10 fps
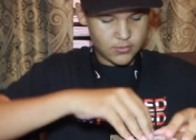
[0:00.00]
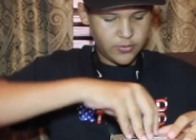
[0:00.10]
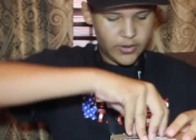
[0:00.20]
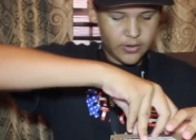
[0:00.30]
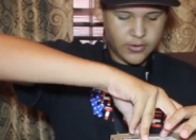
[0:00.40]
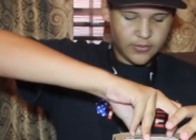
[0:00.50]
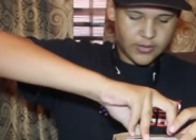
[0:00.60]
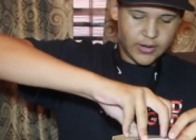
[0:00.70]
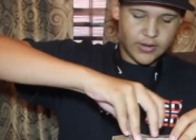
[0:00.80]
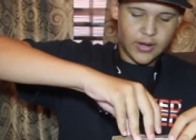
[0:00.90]
oh wait, I don't even
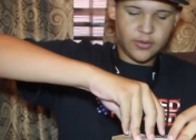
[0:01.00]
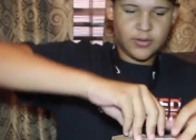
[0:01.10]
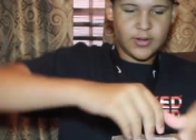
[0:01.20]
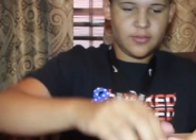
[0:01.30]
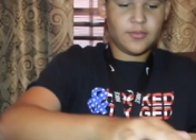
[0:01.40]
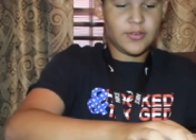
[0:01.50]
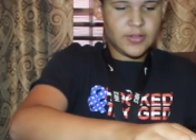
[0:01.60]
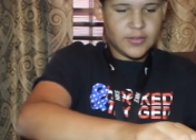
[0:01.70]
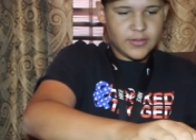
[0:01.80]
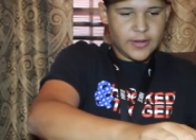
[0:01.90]
think I, I don't, I don't even
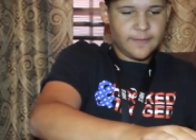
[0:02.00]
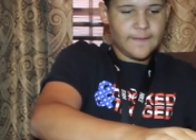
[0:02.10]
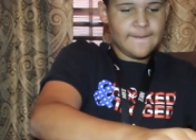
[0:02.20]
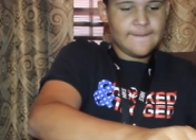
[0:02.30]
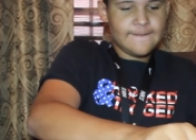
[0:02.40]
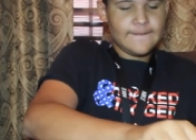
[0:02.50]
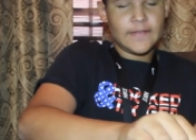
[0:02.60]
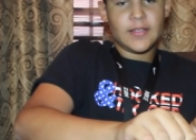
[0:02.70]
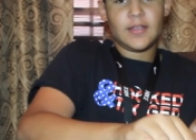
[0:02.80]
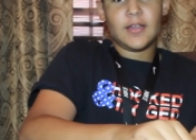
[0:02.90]
need this knife.
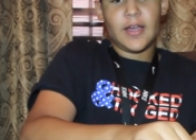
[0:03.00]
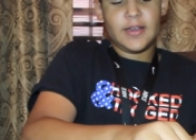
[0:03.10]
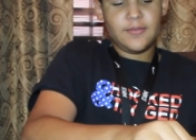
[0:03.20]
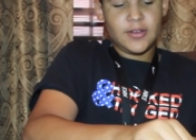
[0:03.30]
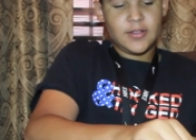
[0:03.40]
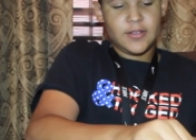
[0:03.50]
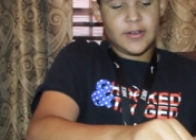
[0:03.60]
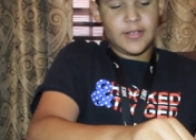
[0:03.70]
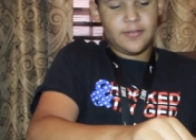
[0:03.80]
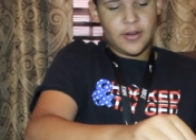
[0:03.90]
I don't even need the
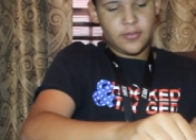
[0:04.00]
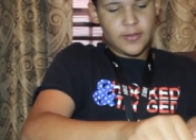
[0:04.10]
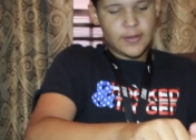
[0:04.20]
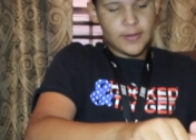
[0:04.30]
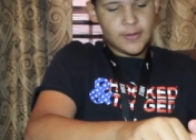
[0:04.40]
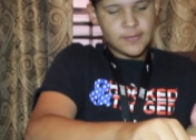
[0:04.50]
knife, I not think.